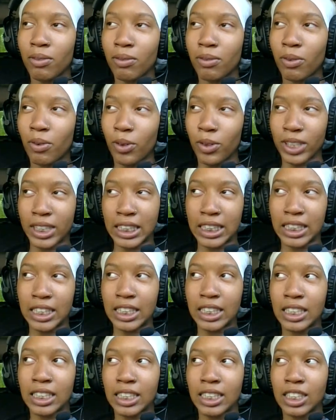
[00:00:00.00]
forcing
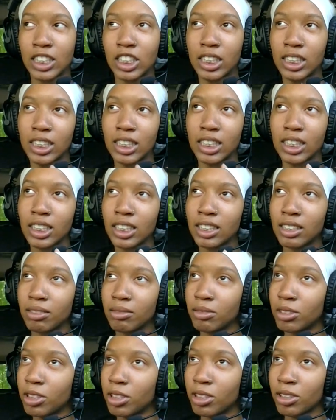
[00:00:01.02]
it. Just
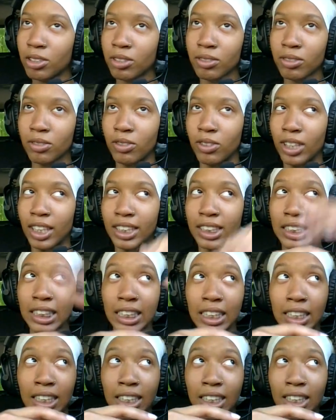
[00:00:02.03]
you know, when I
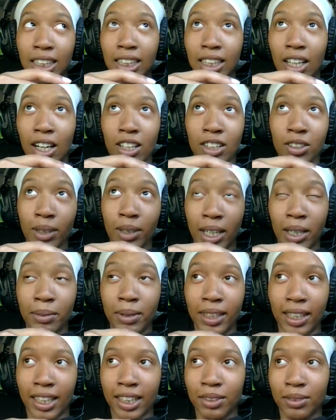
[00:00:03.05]
see it all around
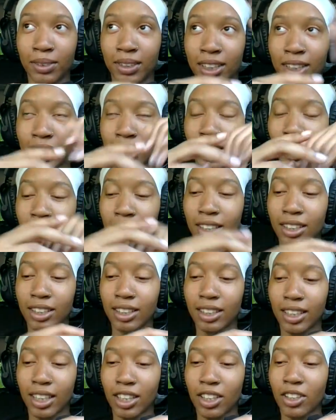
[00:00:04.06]
me, that's when it's like
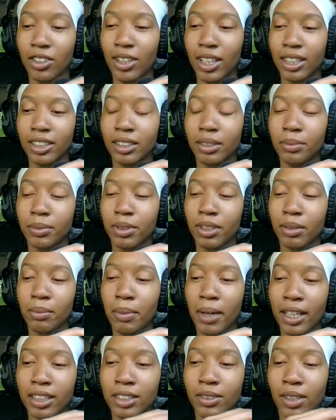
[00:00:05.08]
getting crazy. But
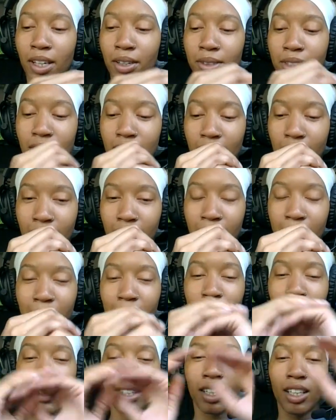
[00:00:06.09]
back to what I was saying.
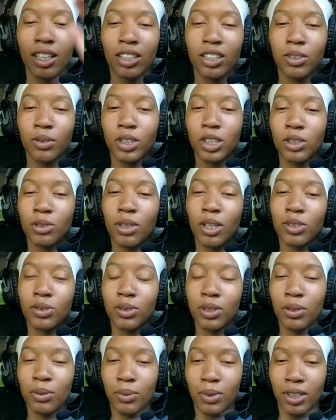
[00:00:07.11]
So with the twelve
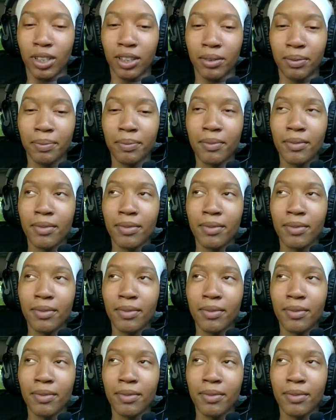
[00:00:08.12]
twenty one,